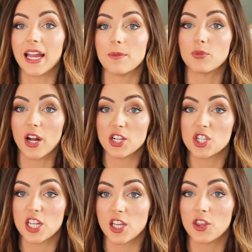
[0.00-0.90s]
by
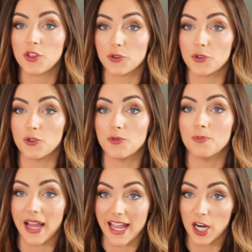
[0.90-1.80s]
brushing
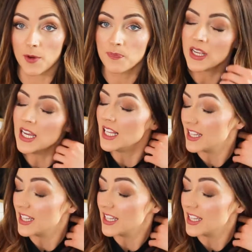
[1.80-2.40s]
through my hair.